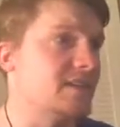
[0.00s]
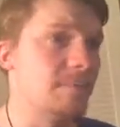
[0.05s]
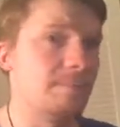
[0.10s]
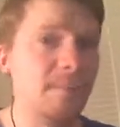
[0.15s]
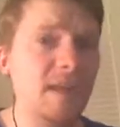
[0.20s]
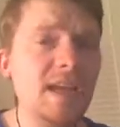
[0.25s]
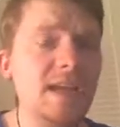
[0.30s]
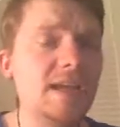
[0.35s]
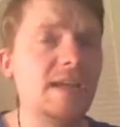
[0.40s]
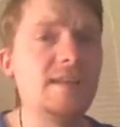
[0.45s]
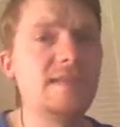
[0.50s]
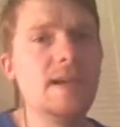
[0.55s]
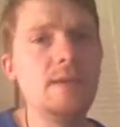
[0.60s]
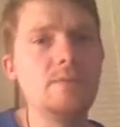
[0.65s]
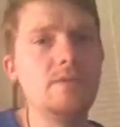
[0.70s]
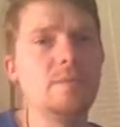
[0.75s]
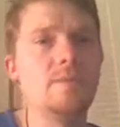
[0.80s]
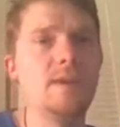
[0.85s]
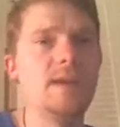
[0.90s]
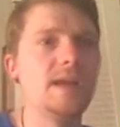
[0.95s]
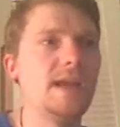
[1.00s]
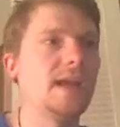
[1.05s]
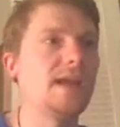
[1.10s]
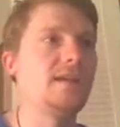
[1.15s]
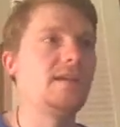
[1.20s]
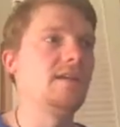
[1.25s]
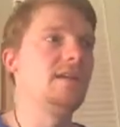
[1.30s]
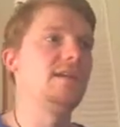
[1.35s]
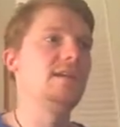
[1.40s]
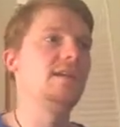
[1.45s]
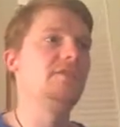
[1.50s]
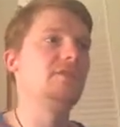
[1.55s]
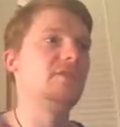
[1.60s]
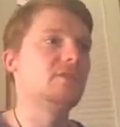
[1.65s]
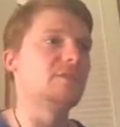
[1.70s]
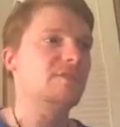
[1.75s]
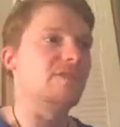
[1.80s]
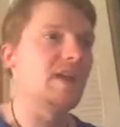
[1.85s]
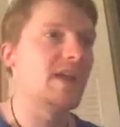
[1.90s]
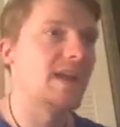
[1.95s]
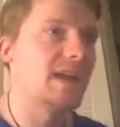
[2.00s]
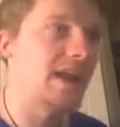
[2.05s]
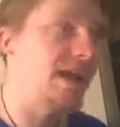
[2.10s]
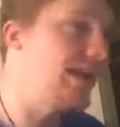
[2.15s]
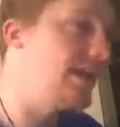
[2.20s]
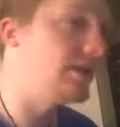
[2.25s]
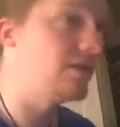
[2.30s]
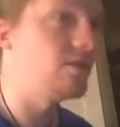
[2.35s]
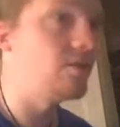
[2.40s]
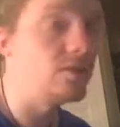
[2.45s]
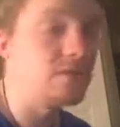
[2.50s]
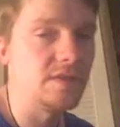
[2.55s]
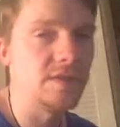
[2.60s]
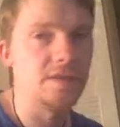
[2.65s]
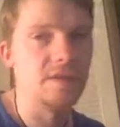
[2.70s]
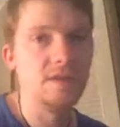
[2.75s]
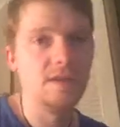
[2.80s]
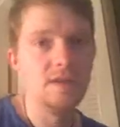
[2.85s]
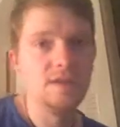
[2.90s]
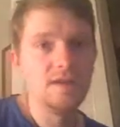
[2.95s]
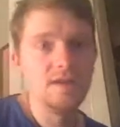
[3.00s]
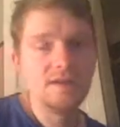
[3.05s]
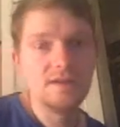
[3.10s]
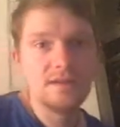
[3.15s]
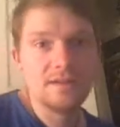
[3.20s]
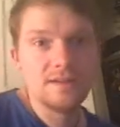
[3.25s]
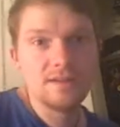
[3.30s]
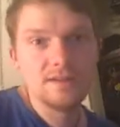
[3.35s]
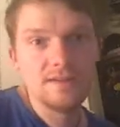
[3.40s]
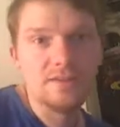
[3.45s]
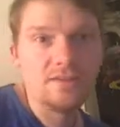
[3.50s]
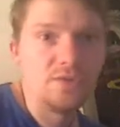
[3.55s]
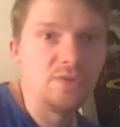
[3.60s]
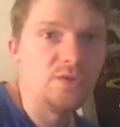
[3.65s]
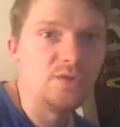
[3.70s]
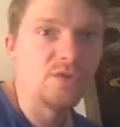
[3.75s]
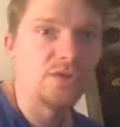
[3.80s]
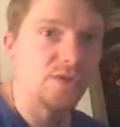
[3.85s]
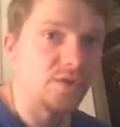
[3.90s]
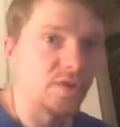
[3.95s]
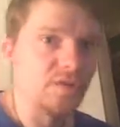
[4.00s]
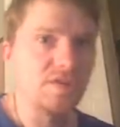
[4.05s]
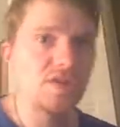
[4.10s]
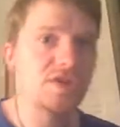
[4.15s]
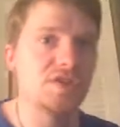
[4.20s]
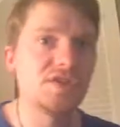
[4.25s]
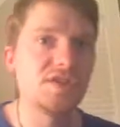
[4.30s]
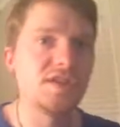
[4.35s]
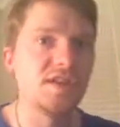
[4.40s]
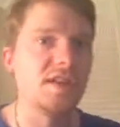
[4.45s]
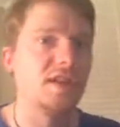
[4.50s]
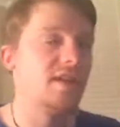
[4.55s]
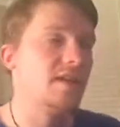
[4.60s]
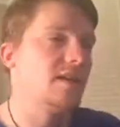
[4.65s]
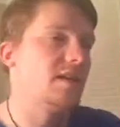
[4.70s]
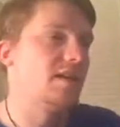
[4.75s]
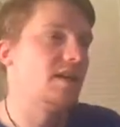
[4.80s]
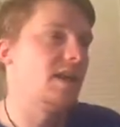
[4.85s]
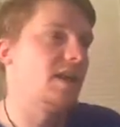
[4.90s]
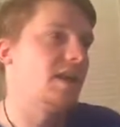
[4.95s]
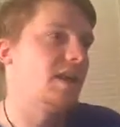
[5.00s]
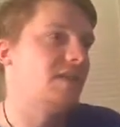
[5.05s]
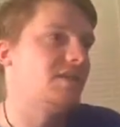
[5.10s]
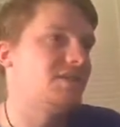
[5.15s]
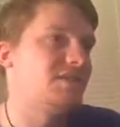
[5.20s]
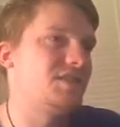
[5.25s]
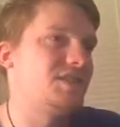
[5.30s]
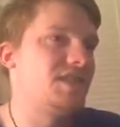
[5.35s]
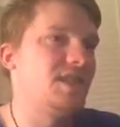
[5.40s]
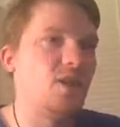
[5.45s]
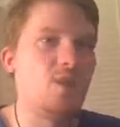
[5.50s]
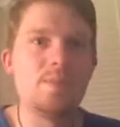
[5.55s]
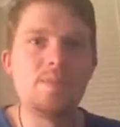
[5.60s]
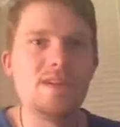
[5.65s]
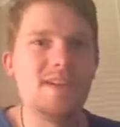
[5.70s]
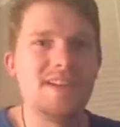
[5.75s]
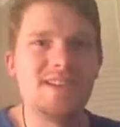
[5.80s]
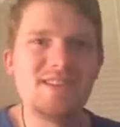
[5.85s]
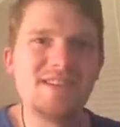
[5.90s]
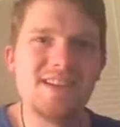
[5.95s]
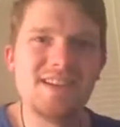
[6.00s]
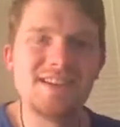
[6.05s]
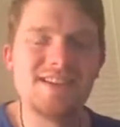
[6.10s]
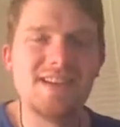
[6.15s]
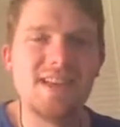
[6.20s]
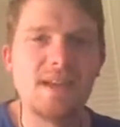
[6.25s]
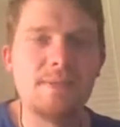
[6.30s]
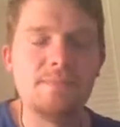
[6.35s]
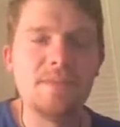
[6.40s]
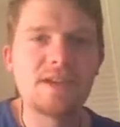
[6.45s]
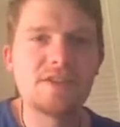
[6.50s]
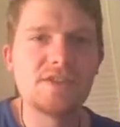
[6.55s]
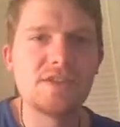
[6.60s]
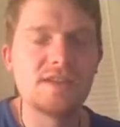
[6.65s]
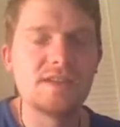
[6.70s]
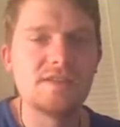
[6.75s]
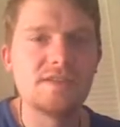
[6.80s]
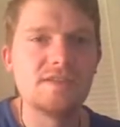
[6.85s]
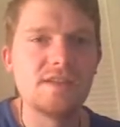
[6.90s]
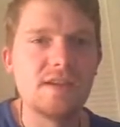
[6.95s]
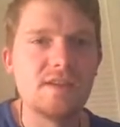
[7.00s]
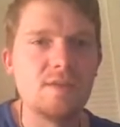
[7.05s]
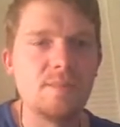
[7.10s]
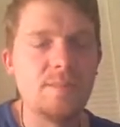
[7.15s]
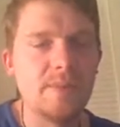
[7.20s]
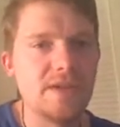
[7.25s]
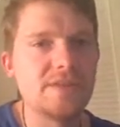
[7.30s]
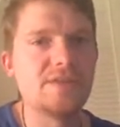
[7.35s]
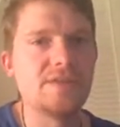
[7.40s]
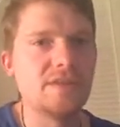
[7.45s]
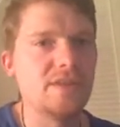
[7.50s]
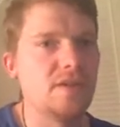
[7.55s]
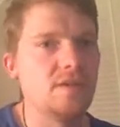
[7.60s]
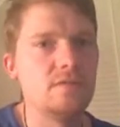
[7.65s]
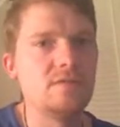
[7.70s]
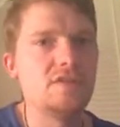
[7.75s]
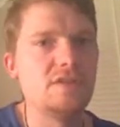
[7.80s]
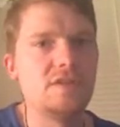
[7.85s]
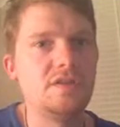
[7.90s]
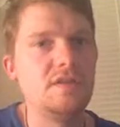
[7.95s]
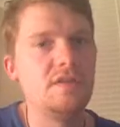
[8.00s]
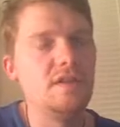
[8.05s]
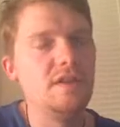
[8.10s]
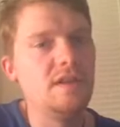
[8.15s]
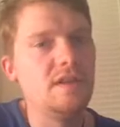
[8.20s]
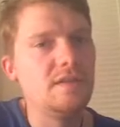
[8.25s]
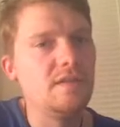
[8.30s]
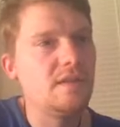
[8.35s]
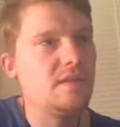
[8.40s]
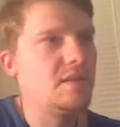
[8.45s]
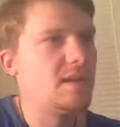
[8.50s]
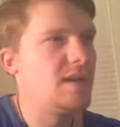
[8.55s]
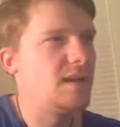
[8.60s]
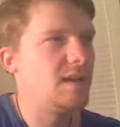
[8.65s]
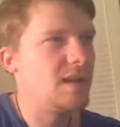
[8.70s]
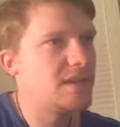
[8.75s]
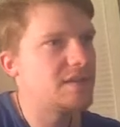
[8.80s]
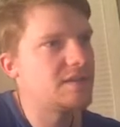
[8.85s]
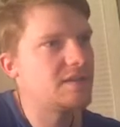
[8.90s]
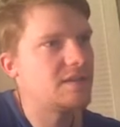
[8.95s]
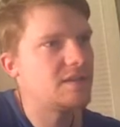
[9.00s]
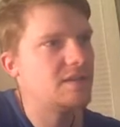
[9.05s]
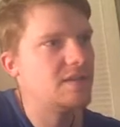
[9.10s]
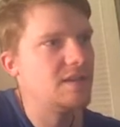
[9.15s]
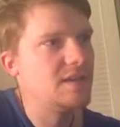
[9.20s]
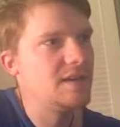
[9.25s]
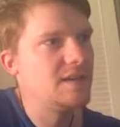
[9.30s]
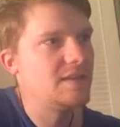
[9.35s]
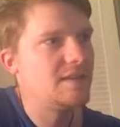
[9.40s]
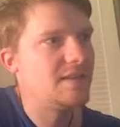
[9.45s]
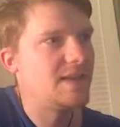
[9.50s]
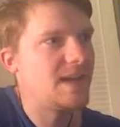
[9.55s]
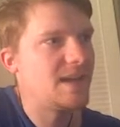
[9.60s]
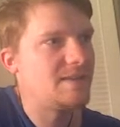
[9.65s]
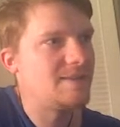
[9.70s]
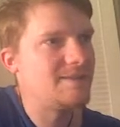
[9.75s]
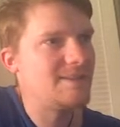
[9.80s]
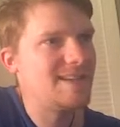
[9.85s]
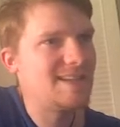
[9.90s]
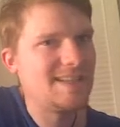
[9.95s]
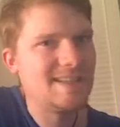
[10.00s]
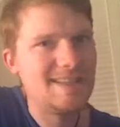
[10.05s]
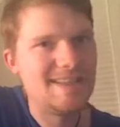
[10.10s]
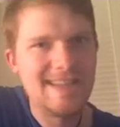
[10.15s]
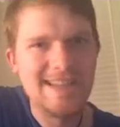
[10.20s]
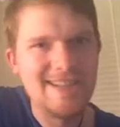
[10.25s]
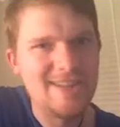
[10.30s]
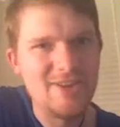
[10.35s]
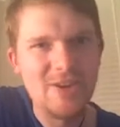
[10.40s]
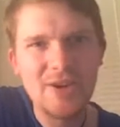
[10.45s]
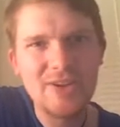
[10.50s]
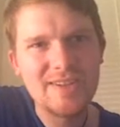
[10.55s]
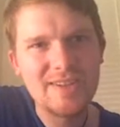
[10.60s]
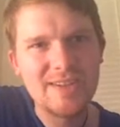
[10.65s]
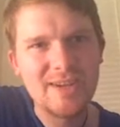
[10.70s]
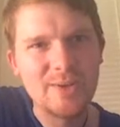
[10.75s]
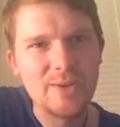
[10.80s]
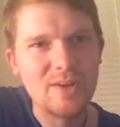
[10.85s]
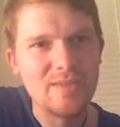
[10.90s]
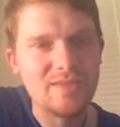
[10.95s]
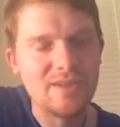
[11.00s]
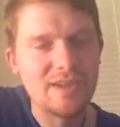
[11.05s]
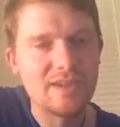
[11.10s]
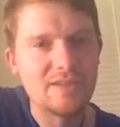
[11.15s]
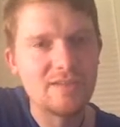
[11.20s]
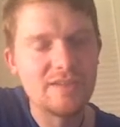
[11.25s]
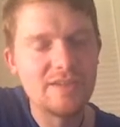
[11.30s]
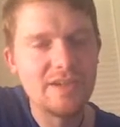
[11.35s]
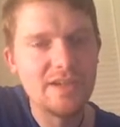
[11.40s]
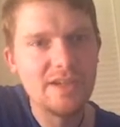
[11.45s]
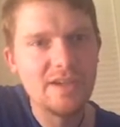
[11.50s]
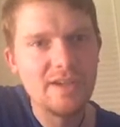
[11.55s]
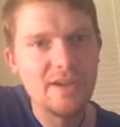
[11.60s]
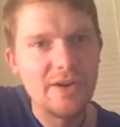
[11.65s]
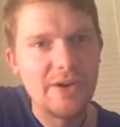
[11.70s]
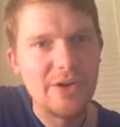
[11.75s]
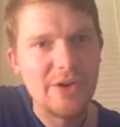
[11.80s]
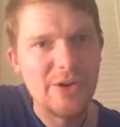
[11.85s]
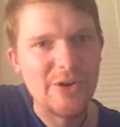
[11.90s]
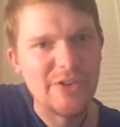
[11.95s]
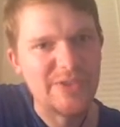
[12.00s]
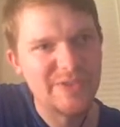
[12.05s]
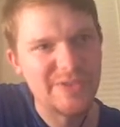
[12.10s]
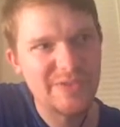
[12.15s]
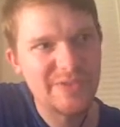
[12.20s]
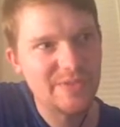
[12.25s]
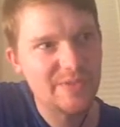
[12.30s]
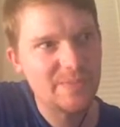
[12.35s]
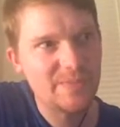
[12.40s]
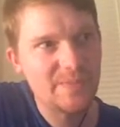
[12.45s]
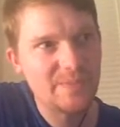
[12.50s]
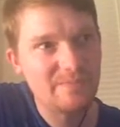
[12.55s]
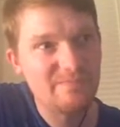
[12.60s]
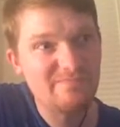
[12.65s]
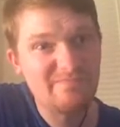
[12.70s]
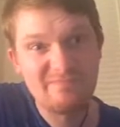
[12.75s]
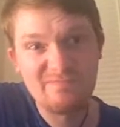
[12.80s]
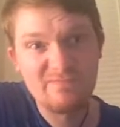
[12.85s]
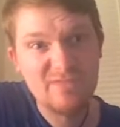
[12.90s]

And to me, that would be like if you invite Ann Coulter to your university, and she openly says that Mexicans are a peasant culture, that they're lesser, that they're not equivalent of